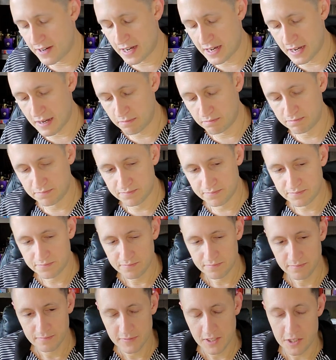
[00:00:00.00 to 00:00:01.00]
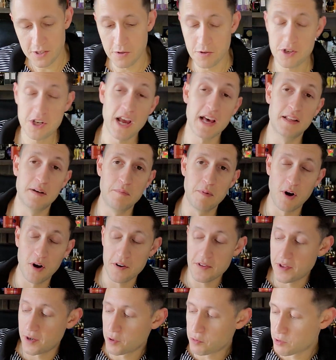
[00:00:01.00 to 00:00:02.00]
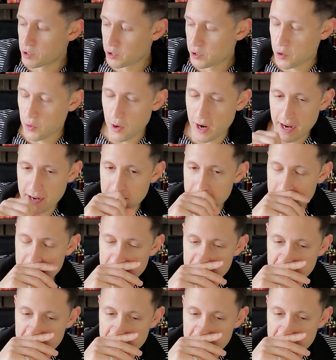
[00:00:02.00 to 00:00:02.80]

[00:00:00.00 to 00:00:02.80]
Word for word: um, so Shalimar though, real quick.